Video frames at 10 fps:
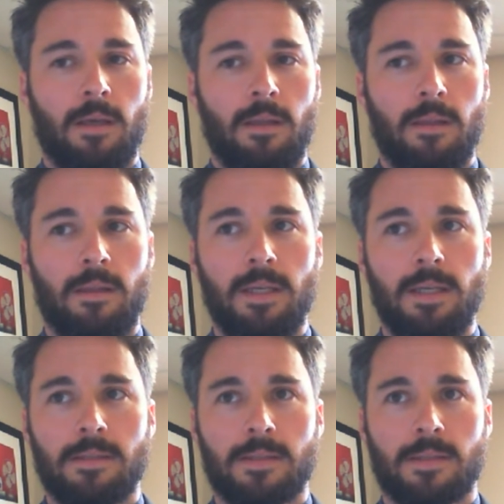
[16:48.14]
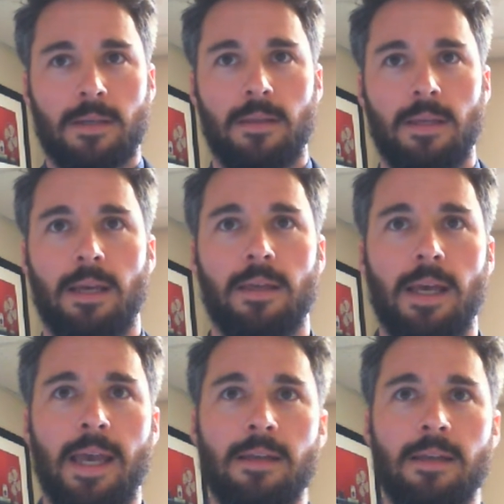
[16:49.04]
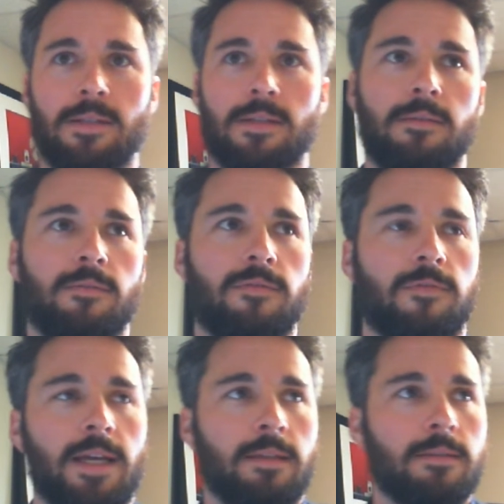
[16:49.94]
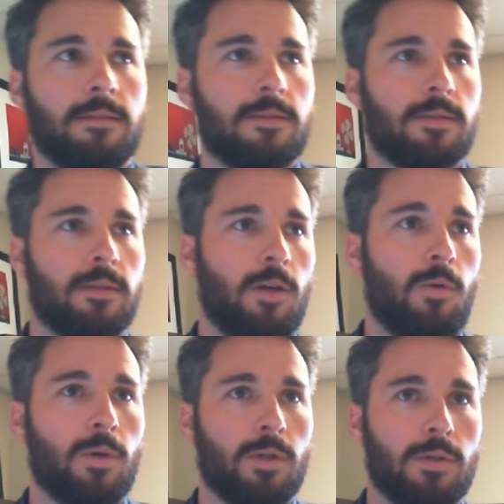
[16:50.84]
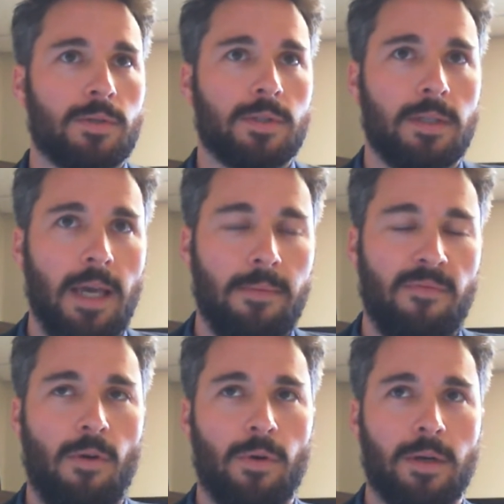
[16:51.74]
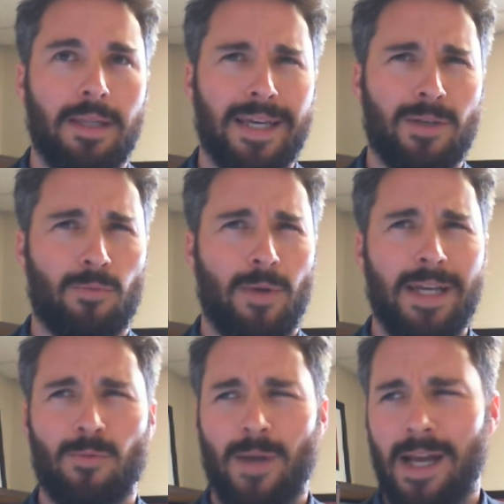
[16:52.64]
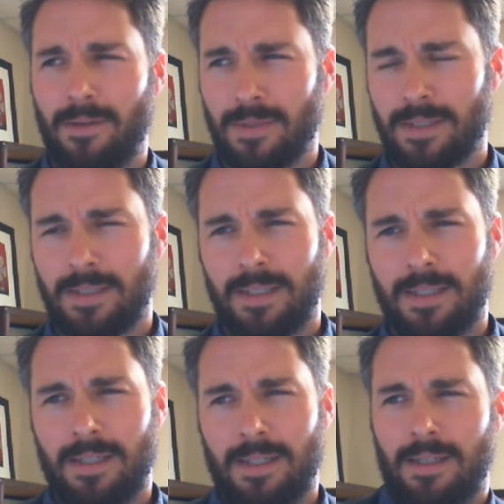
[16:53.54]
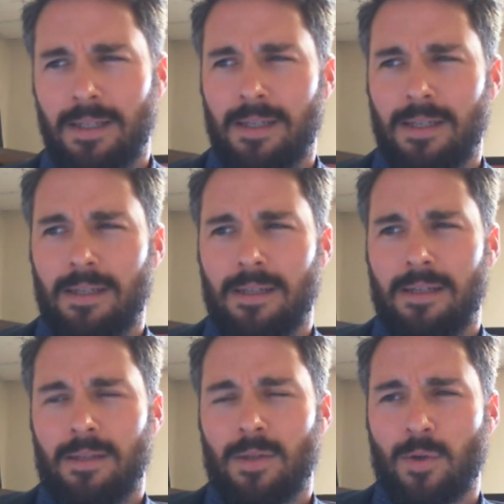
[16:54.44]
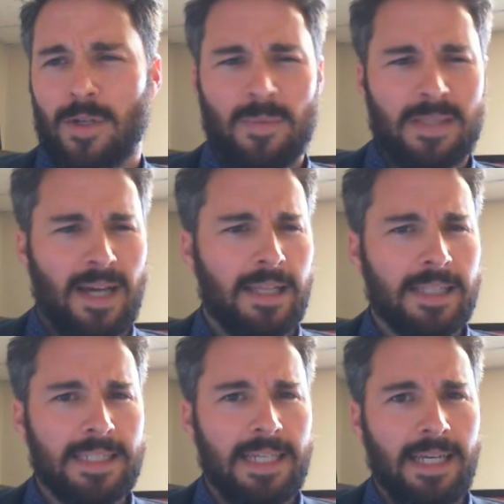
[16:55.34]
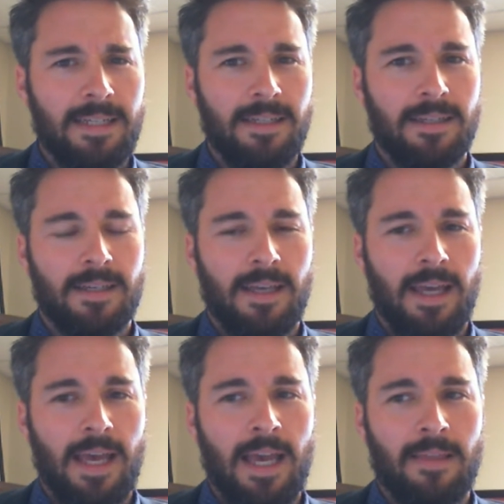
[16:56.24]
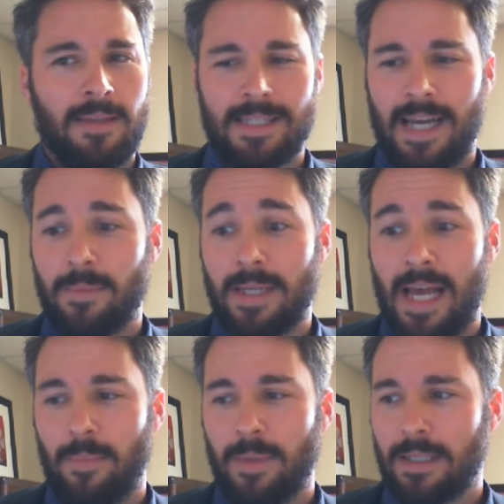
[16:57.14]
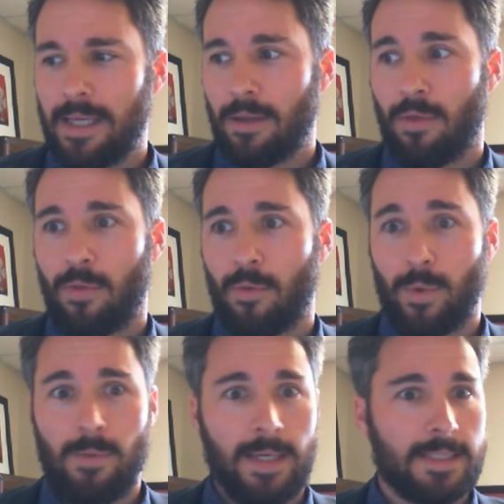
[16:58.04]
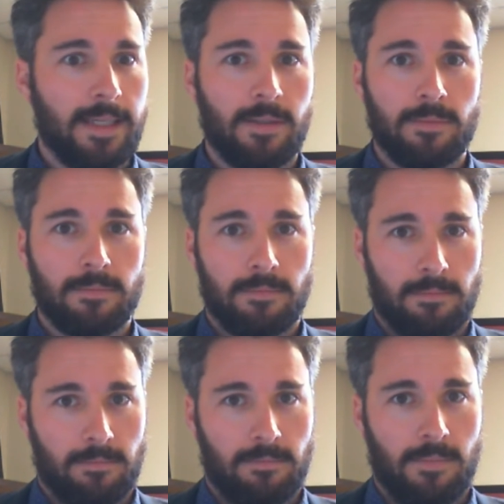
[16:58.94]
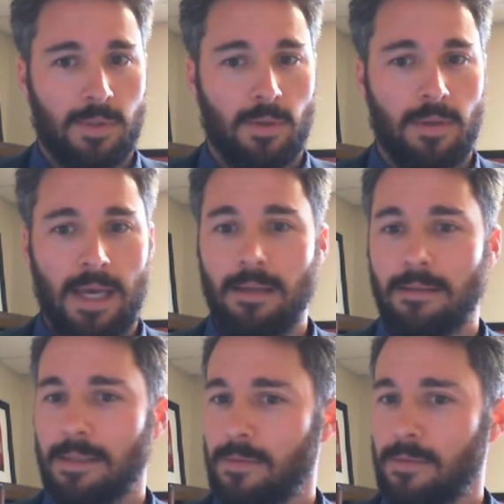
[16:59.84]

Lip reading: The 8 friends, coworkers came forward like right around the Christmas holiday, and this indictment happened like 3 weeks later. So they didn't